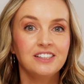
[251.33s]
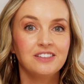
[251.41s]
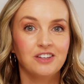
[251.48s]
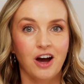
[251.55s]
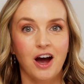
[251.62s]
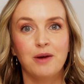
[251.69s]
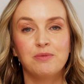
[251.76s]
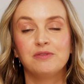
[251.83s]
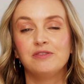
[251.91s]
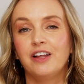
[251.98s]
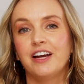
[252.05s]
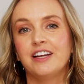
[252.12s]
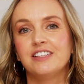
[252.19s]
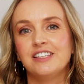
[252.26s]
and type of
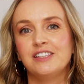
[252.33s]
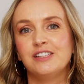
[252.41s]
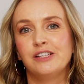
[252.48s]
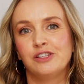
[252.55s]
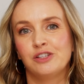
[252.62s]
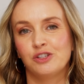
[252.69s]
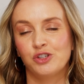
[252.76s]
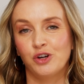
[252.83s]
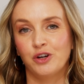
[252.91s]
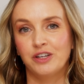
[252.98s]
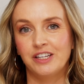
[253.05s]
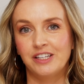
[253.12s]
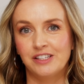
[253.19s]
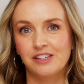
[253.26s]
light in this
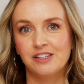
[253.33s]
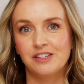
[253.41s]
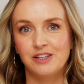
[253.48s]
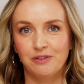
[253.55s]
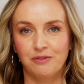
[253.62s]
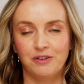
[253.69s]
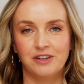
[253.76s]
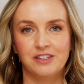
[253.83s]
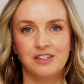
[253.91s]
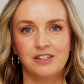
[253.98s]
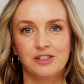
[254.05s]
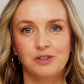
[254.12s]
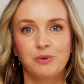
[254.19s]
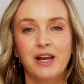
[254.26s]
shot is different.
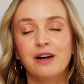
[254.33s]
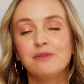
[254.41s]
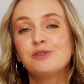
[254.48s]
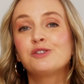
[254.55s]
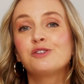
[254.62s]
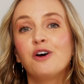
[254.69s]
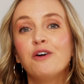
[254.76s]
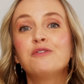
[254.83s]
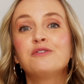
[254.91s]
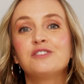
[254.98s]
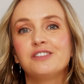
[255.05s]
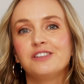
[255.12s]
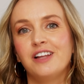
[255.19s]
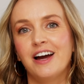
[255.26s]
So we have
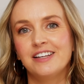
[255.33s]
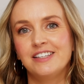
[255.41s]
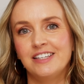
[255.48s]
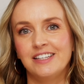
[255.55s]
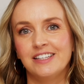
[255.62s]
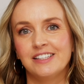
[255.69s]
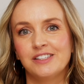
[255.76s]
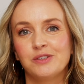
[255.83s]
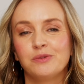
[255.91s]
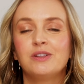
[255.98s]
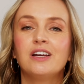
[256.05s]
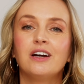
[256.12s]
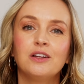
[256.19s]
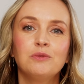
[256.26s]
soft light here. So in
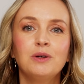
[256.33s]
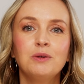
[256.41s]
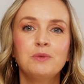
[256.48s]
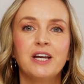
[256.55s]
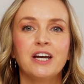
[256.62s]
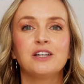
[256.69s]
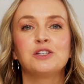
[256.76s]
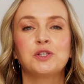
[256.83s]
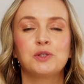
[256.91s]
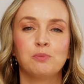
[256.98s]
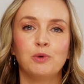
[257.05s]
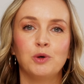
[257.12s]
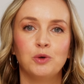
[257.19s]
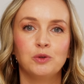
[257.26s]
the other one, we had a
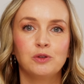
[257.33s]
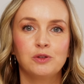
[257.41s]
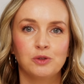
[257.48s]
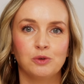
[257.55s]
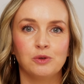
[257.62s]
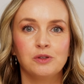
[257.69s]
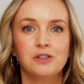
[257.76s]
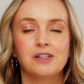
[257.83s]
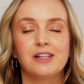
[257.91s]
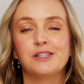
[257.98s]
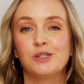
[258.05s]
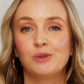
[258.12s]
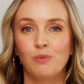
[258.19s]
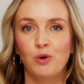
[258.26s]
small source, so a
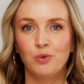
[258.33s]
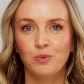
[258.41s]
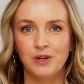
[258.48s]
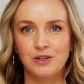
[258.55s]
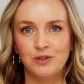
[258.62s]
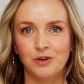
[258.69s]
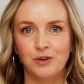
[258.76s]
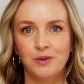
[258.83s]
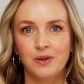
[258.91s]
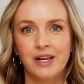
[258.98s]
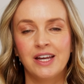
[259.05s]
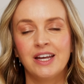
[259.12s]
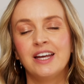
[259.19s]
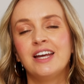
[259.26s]
small window.
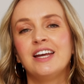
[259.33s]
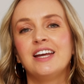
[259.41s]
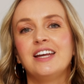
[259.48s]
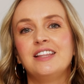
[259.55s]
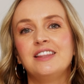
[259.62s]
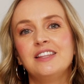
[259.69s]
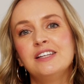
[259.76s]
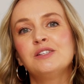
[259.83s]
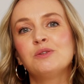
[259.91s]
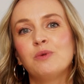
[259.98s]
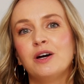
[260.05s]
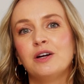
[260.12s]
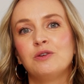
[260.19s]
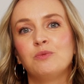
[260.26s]
In this
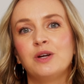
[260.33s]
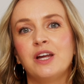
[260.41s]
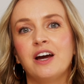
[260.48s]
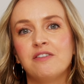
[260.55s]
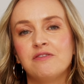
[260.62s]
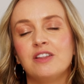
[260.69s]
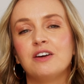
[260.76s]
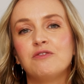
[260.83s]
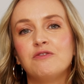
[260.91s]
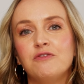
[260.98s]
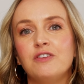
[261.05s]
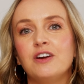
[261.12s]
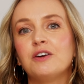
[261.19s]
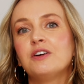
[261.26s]
one, we have that
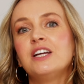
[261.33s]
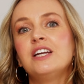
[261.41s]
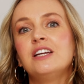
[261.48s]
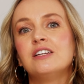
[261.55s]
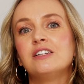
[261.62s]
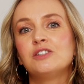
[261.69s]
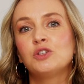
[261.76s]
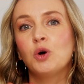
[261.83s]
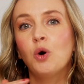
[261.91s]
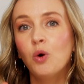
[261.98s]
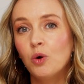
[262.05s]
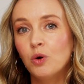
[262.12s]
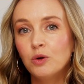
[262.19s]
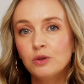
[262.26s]
very
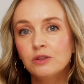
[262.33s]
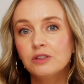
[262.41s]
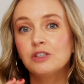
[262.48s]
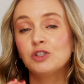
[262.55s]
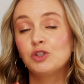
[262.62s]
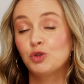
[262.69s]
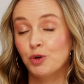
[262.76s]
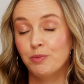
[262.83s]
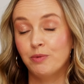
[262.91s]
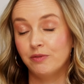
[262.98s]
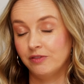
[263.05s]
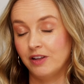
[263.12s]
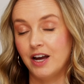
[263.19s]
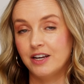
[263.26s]
tall strip
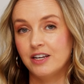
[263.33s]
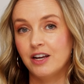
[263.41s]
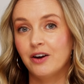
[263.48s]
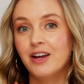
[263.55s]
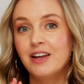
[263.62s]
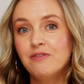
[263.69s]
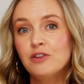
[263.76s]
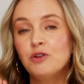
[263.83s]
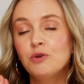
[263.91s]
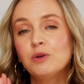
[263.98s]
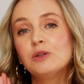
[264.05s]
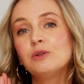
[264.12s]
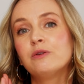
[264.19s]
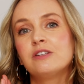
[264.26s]
of light. Now, even though
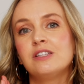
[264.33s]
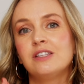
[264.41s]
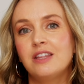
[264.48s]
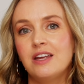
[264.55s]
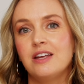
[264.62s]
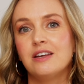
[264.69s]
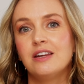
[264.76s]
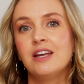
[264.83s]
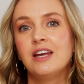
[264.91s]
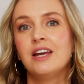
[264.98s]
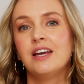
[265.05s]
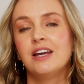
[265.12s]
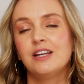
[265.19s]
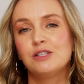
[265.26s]
it looks thin,
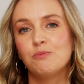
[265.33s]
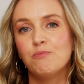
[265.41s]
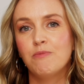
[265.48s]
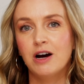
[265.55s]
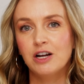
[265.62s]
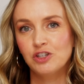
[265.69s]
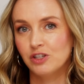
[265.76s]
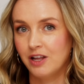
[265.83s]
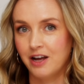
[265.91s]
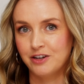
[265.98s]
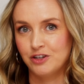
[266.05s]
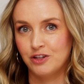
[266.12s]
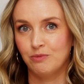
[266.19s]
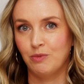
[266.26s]
it's much
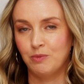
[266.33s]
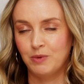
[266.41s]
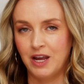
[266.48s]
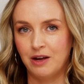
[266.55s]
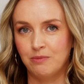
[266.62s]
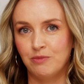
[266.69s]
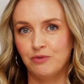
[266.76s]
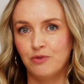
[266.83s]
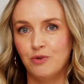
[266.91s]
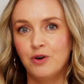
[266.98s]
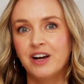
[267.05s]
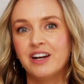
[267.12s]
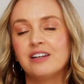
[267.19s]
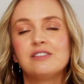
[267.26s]
larger than what we had
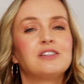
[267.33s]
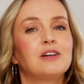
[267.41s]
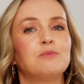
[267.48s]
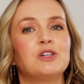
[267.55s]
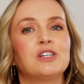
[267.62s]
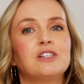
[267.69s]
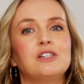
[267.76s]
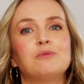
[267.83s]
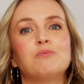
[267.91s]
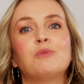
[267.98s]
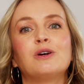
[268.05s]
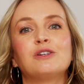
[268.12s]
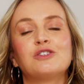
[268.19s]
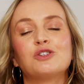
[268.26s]
before, and our subject is
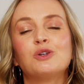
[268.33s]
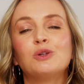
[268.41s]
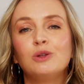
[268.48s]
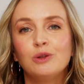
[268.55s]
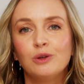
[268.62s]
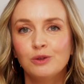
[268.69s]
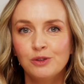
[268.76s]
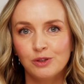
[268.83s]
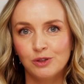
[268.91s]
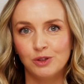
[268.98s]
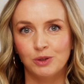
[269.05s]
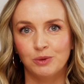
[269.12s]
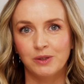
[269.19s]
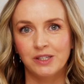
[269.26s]
much closer to